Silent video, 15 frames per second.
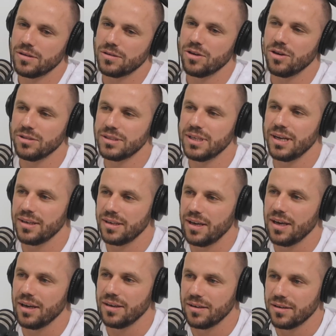Content
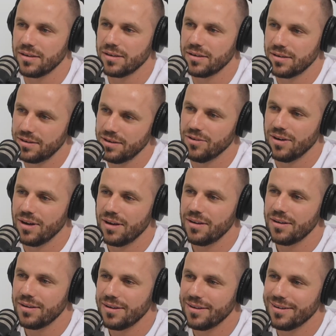king, you
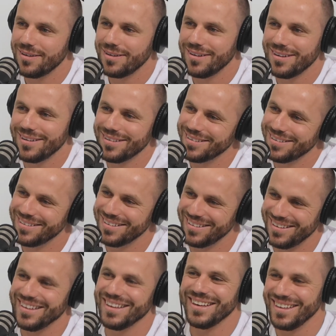are. Get
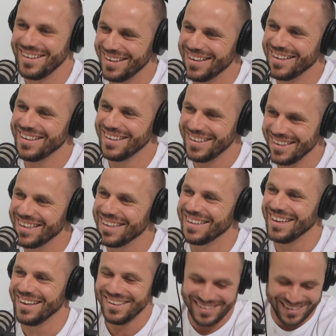get enough of it out there.
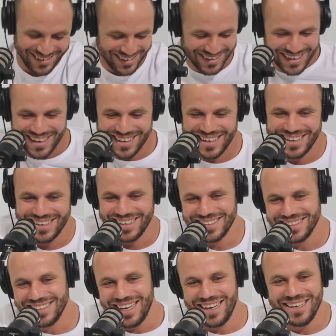You're a gun at
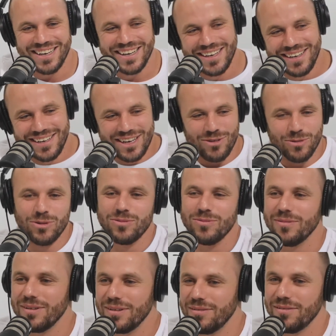it. So, yeah.
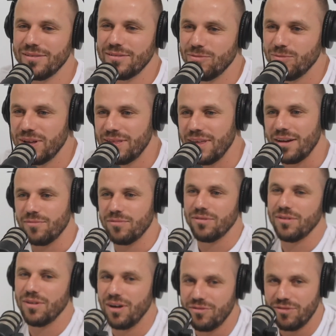well with that,
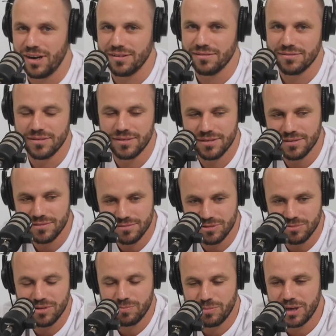well, I run
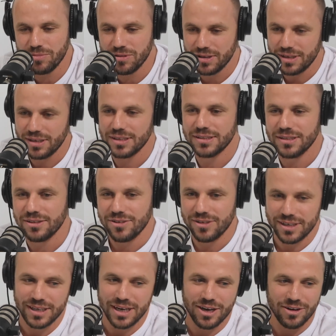what people that are listening
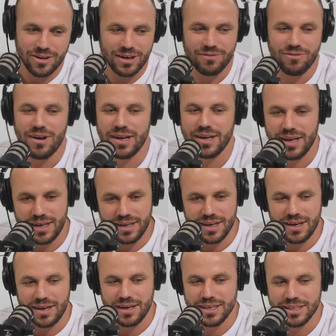already know. I run a
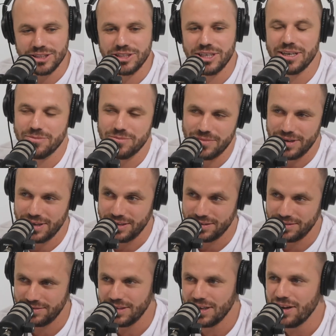uh, a gym,
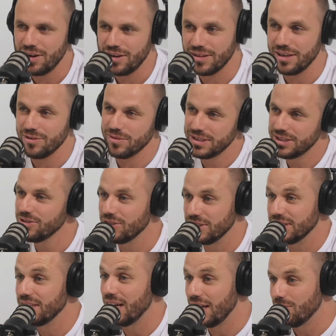and I think we sort
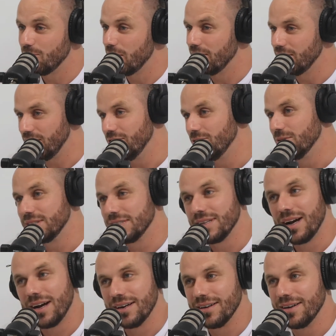of started when you were
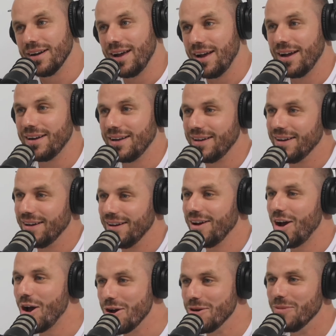starting out of your
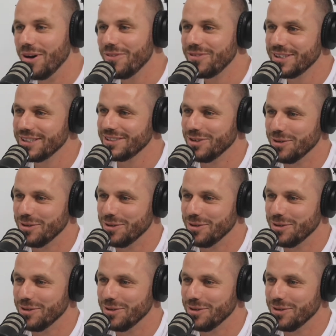home office